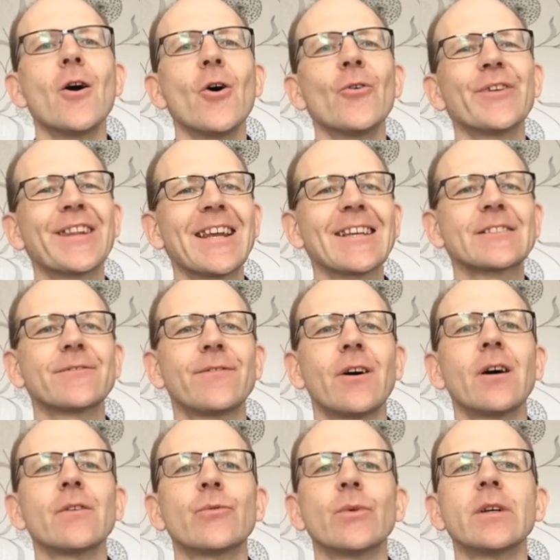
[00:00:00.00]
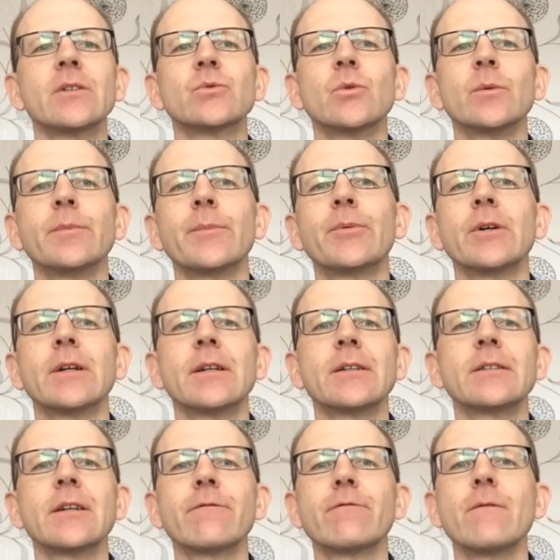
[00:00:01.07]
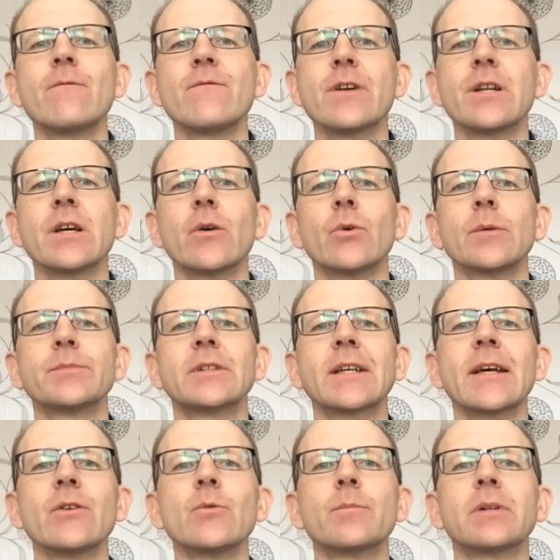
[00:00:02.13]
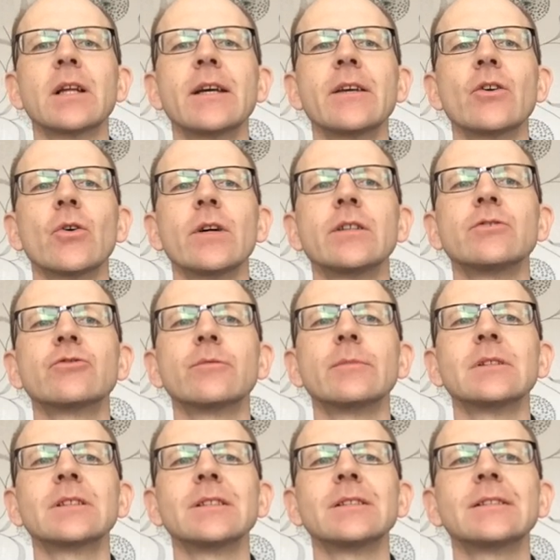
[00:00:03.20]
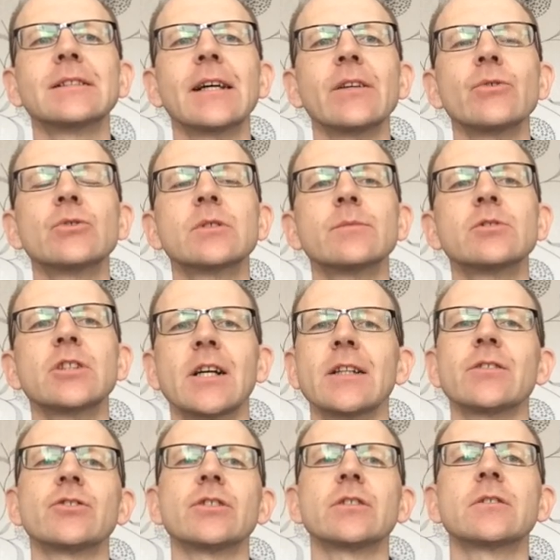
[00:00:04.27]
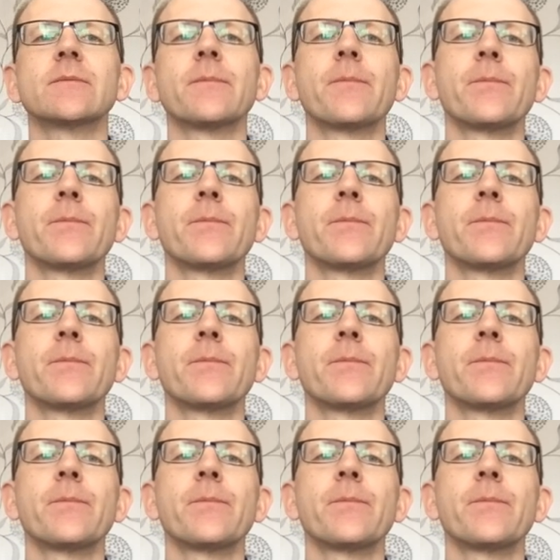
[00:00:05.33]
Over the next 5 weeks we'll be putting a different video up to get you playing your instrument and set you some challenges.